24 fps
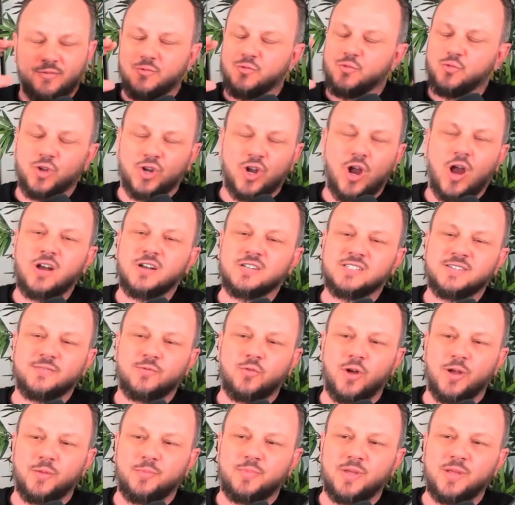Regardless of
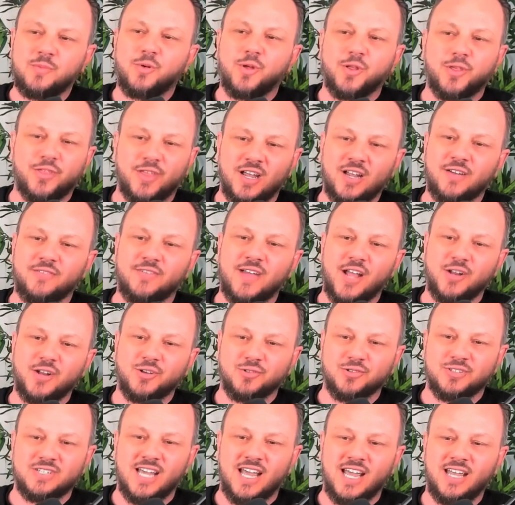what people think of Andrew
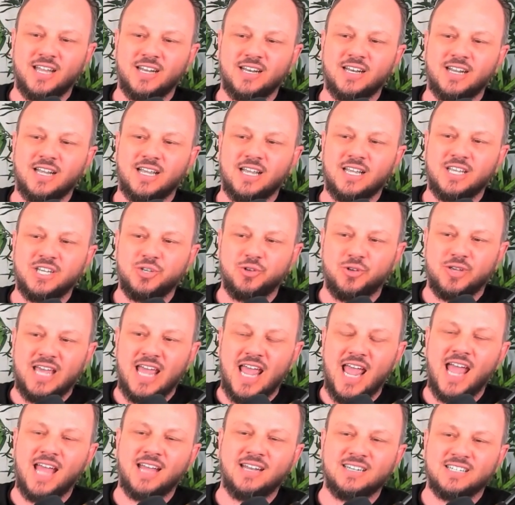Tate, you
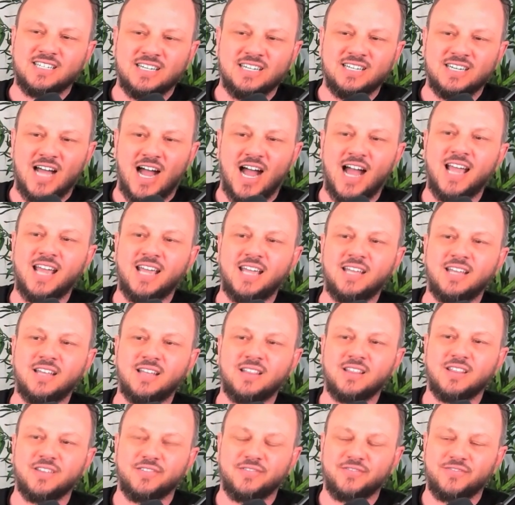can't deny
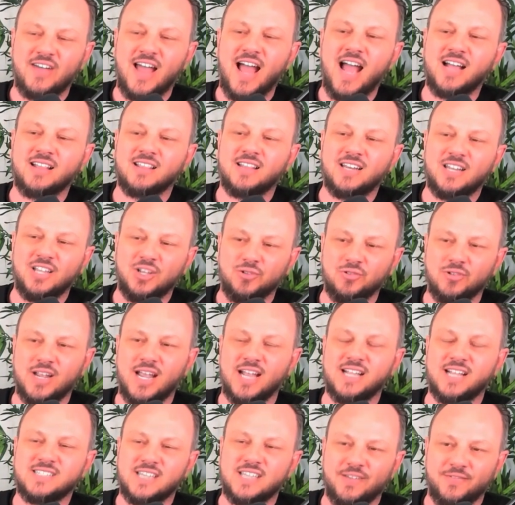the fact that he
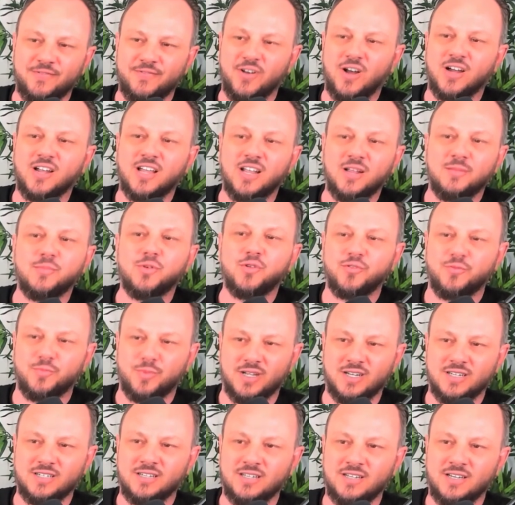creates a fucking
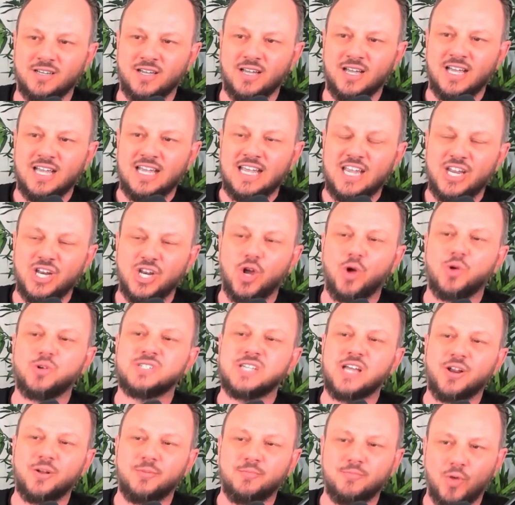movement. He knows
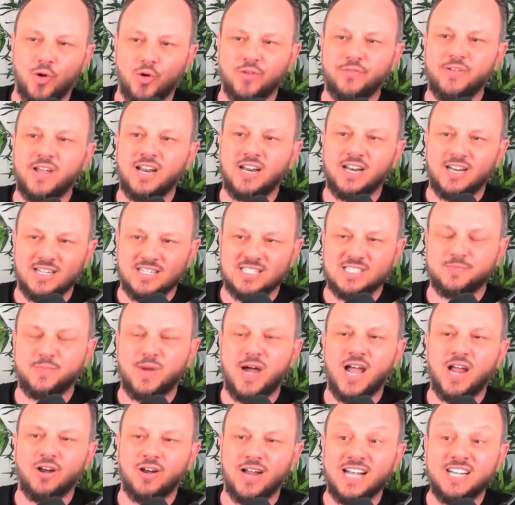how to motivate and
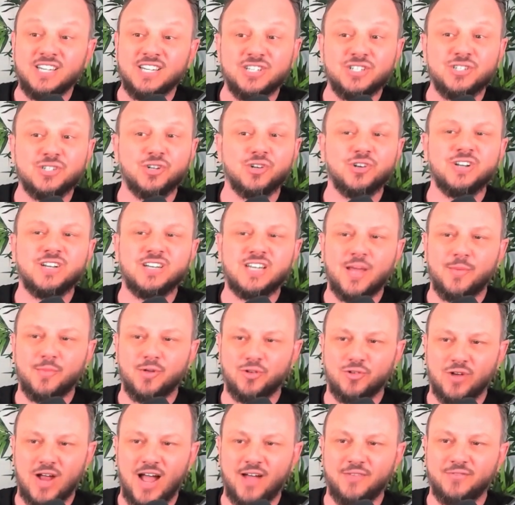inspire a certain
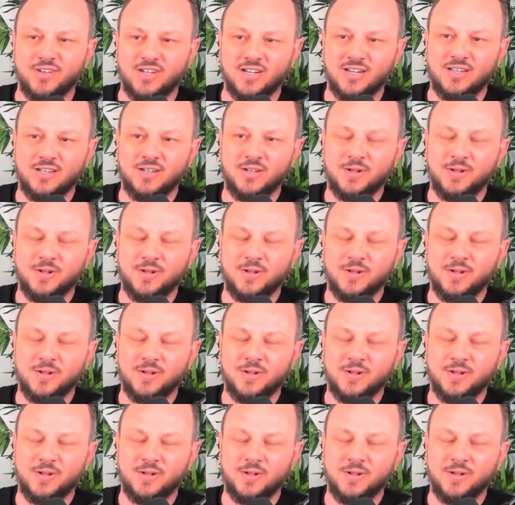demographic,